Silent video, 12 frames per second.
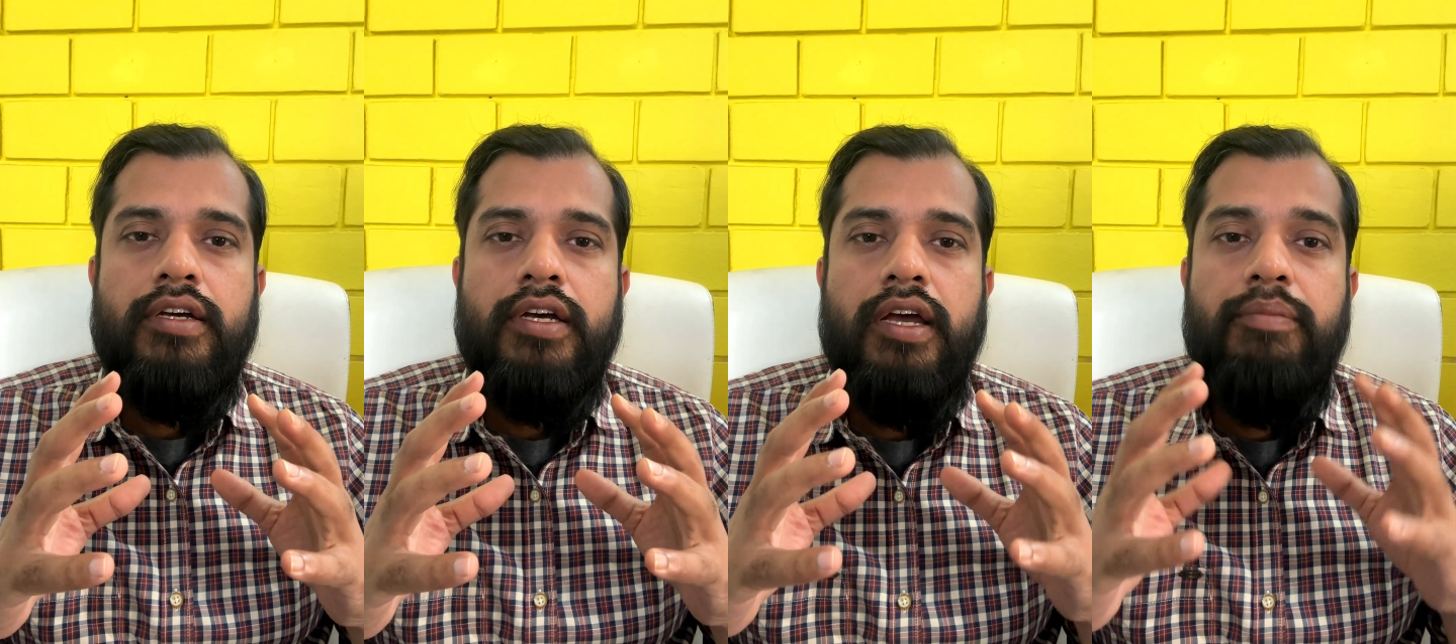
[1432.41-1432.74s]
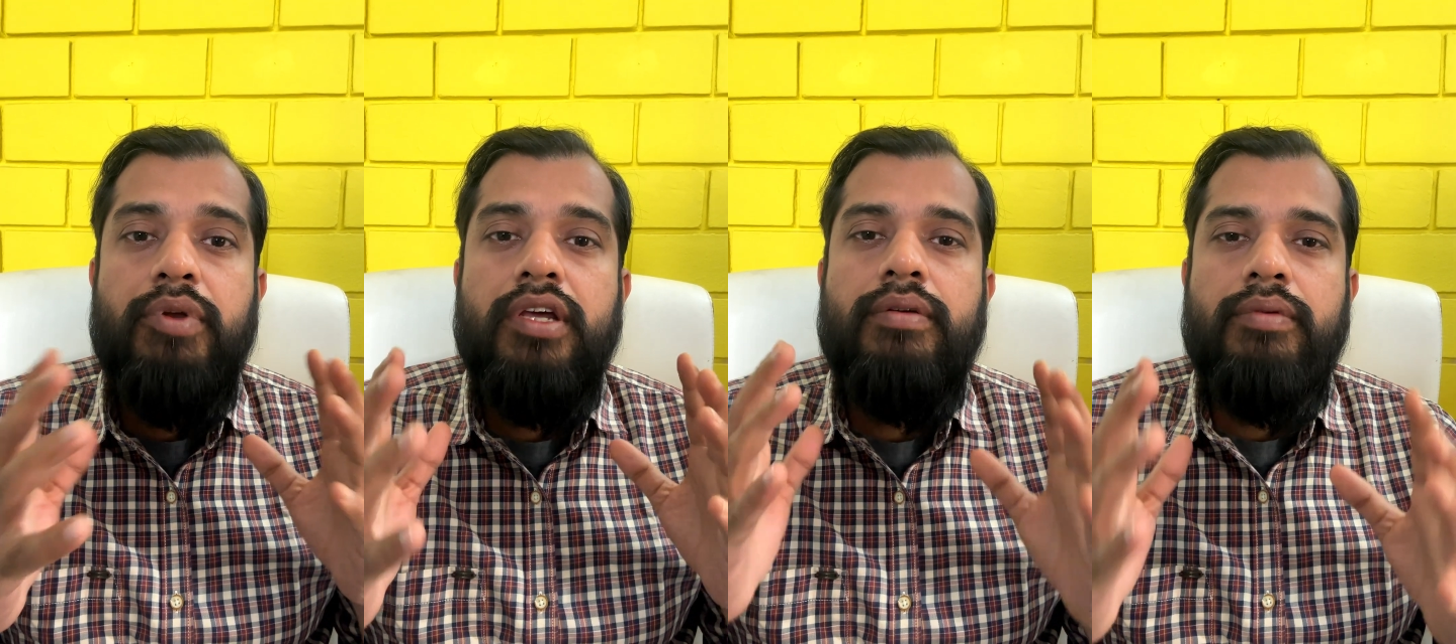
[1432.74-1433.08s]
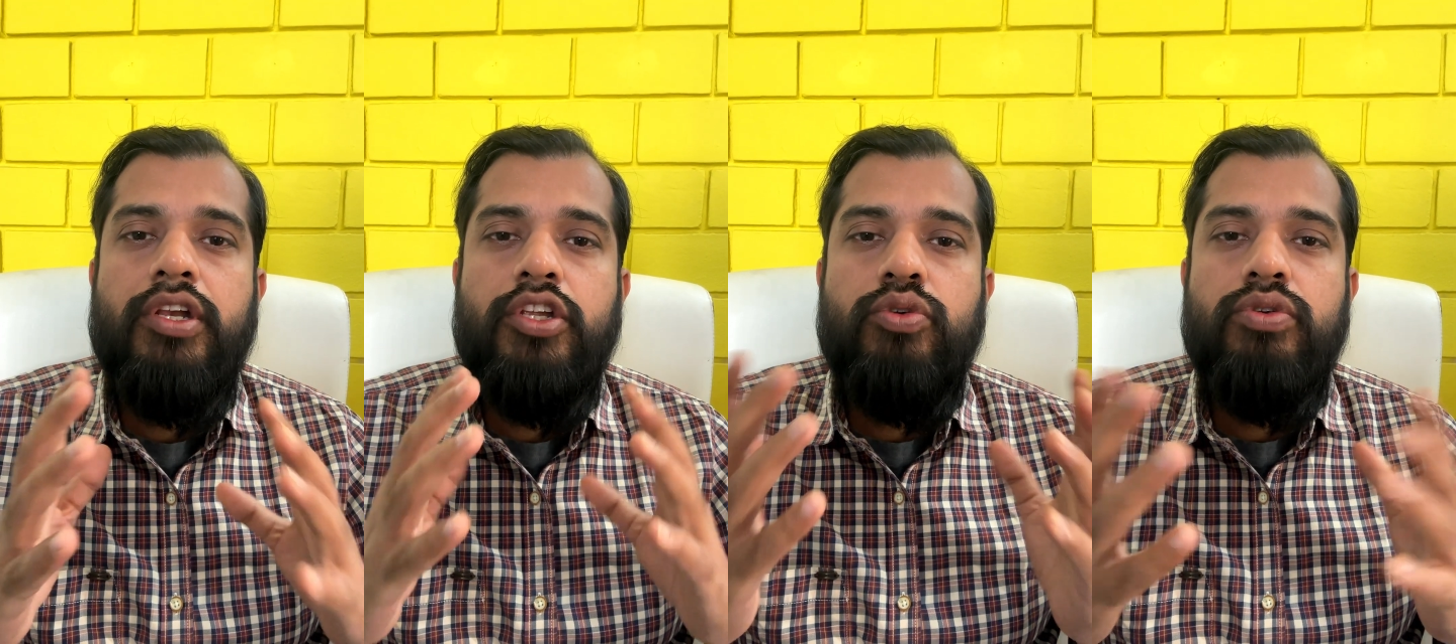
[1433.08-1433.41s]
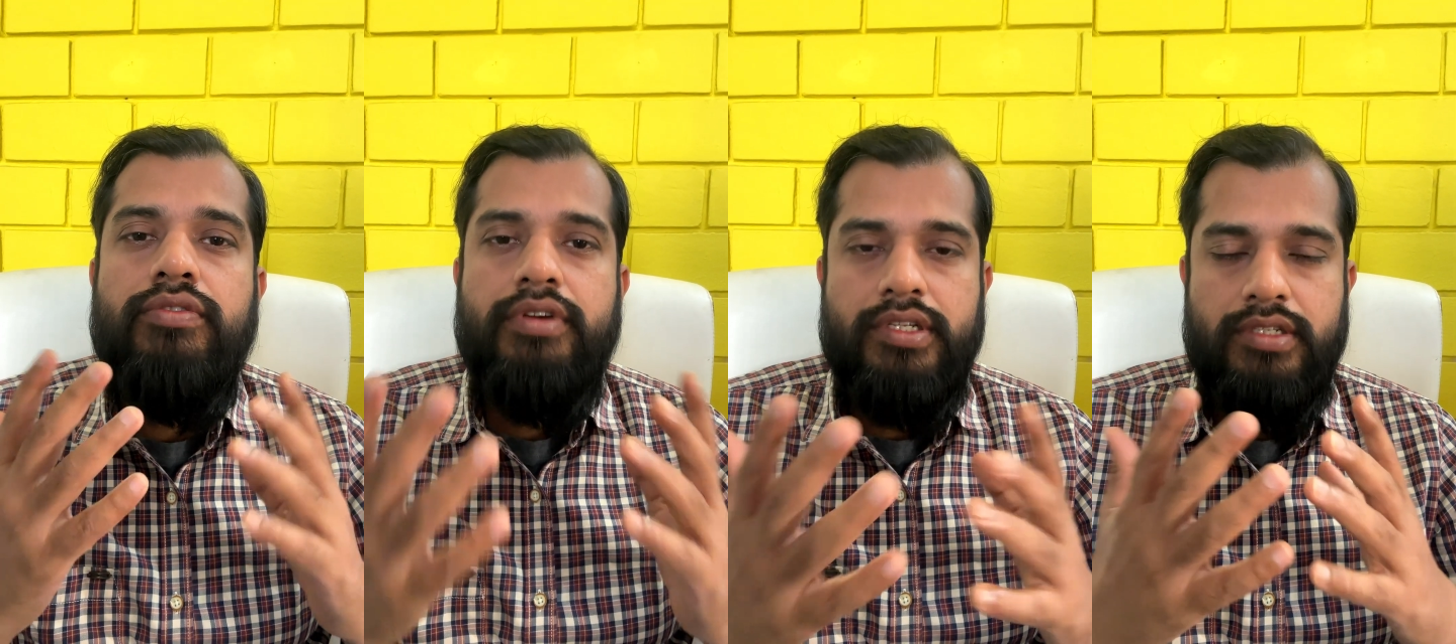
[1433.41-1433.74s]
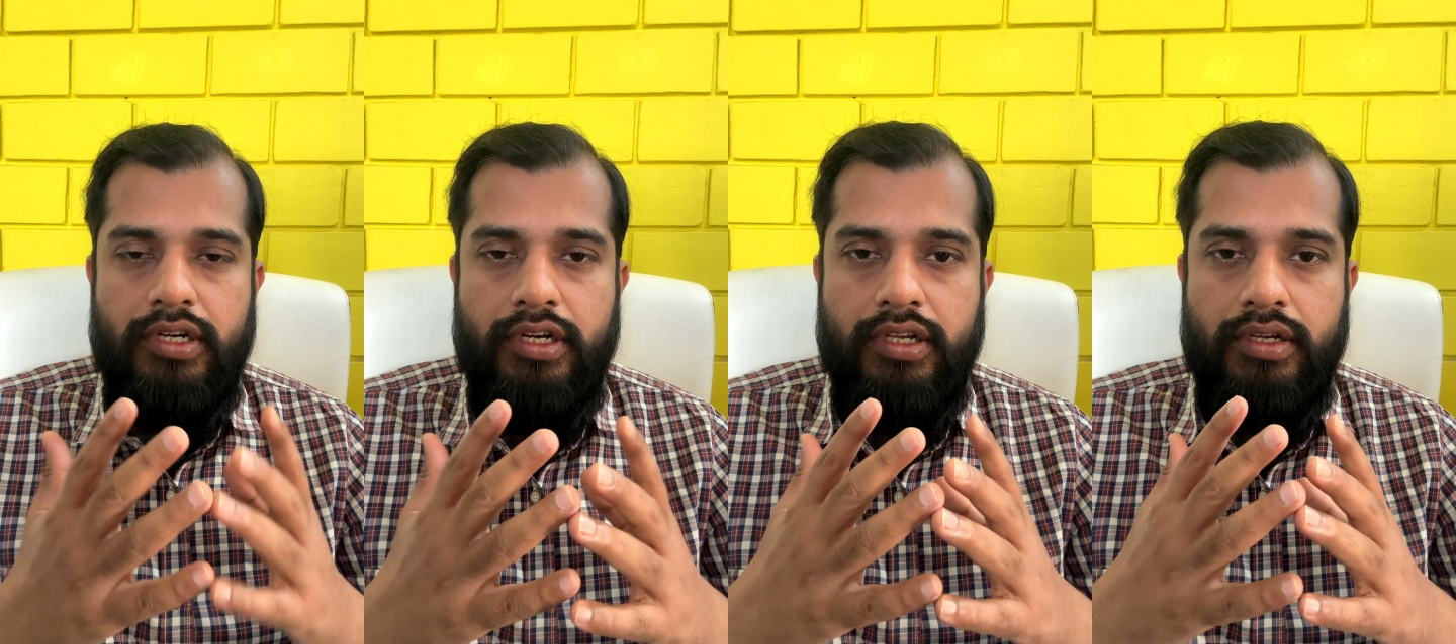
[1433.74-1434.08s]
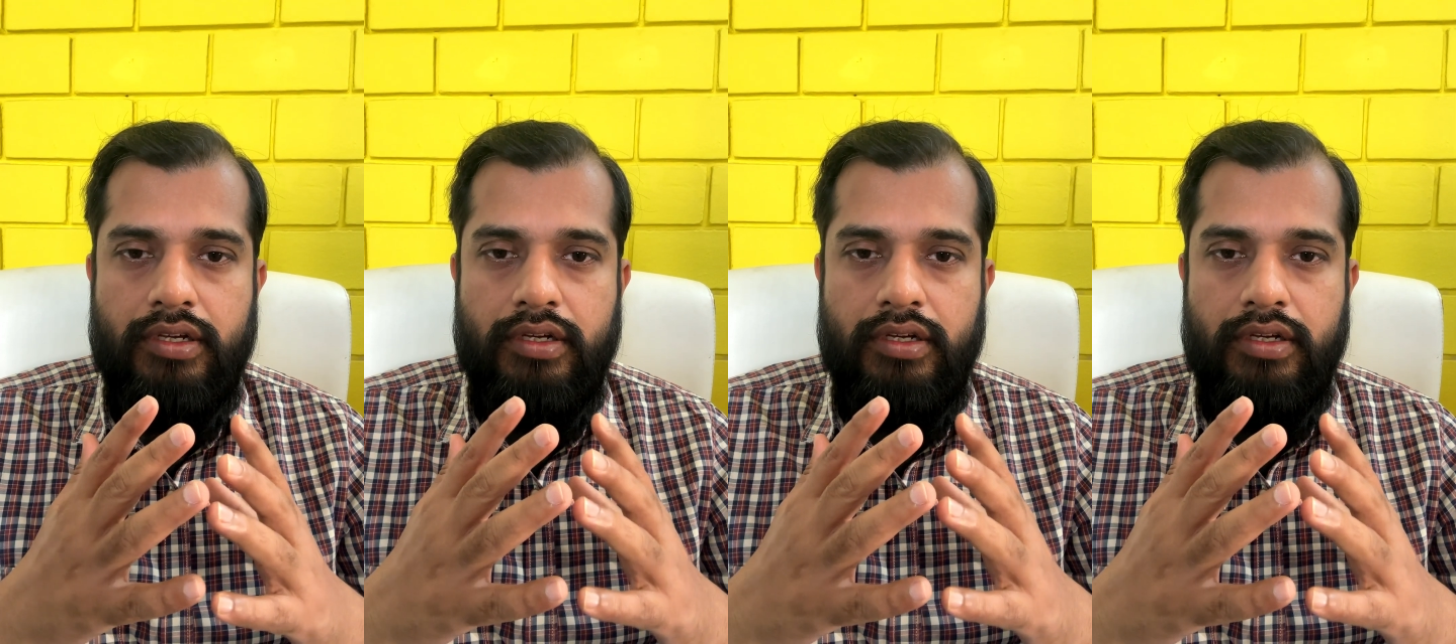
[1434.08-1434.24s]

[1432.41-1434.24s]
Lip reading: applicable universally.